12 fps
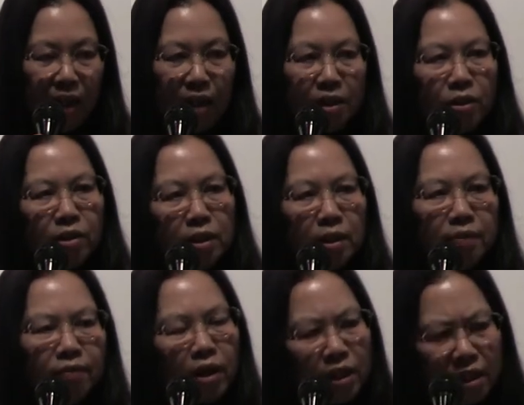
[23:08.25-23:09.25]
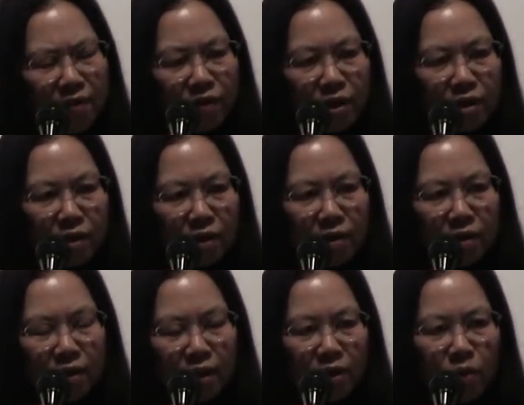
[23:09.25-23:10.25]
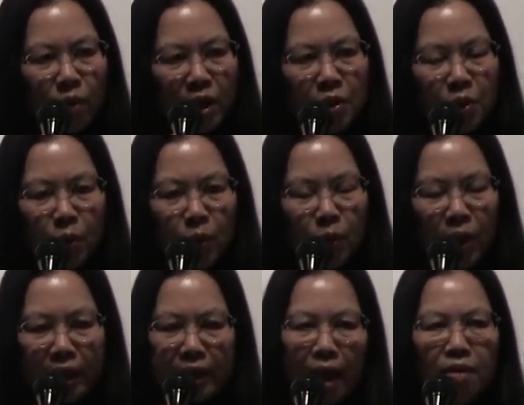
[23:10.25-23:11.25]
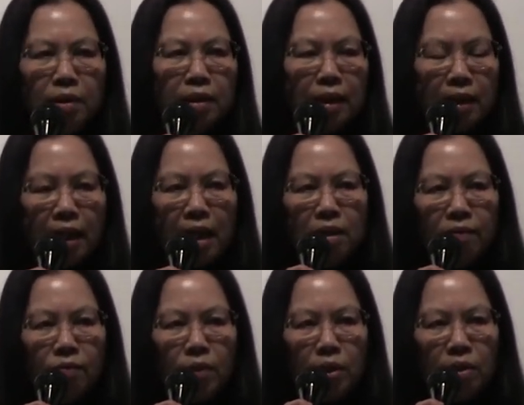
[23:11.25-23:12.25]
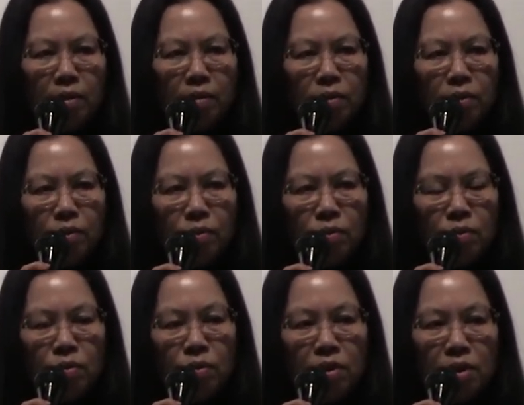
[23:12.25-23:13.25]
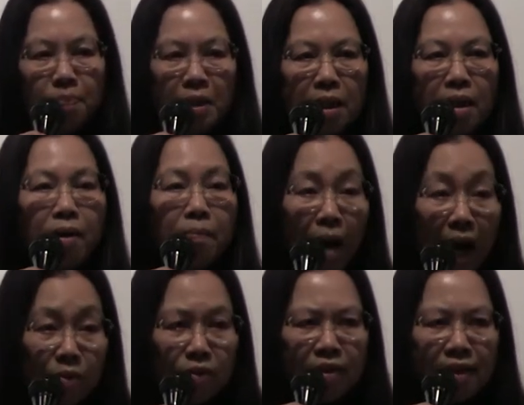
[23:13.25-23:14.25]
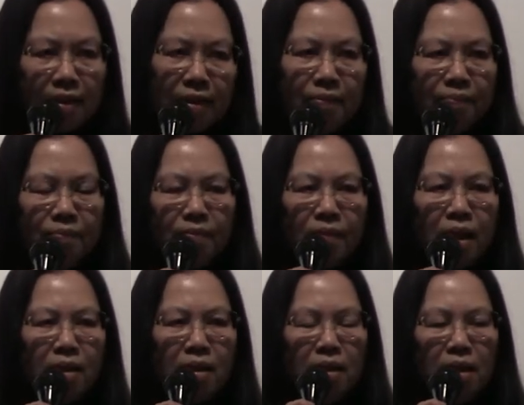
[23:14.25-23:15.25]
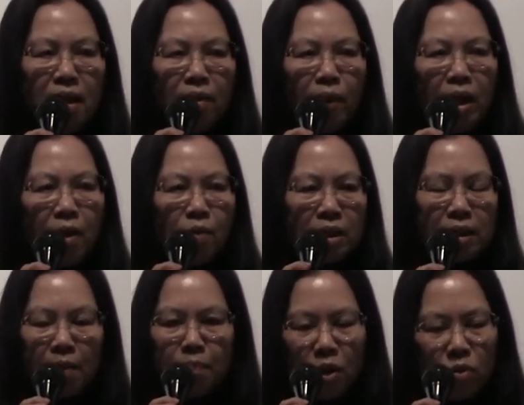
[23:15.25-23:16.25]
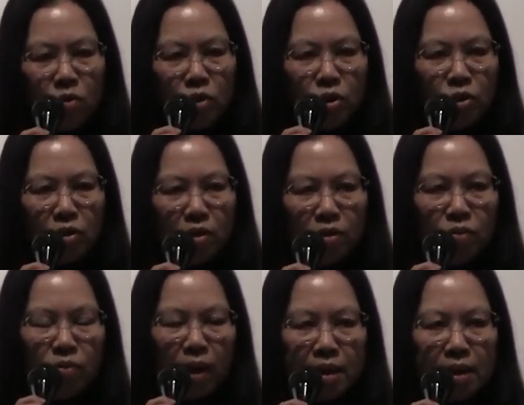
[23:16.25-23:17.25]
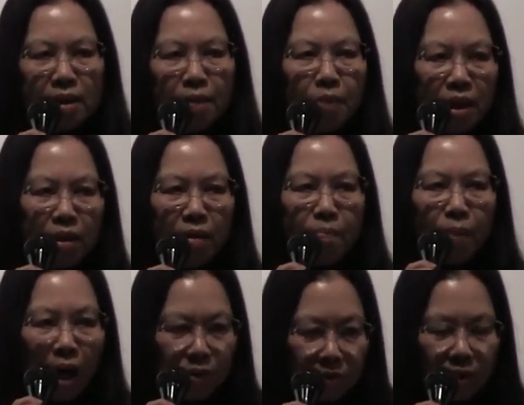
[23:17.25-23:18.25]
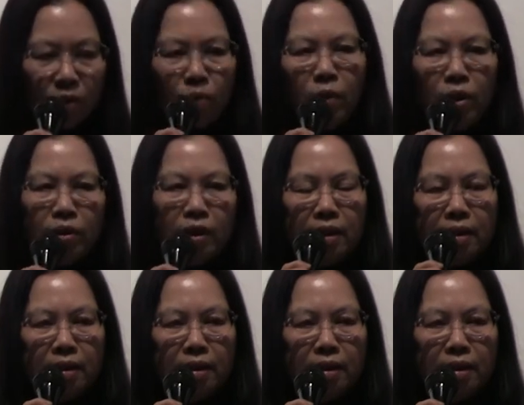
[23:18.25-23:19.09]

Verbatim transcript: And so it's very difficult you know, when you encounter that kind of work, to speak about it. When I was approached to write something about her work,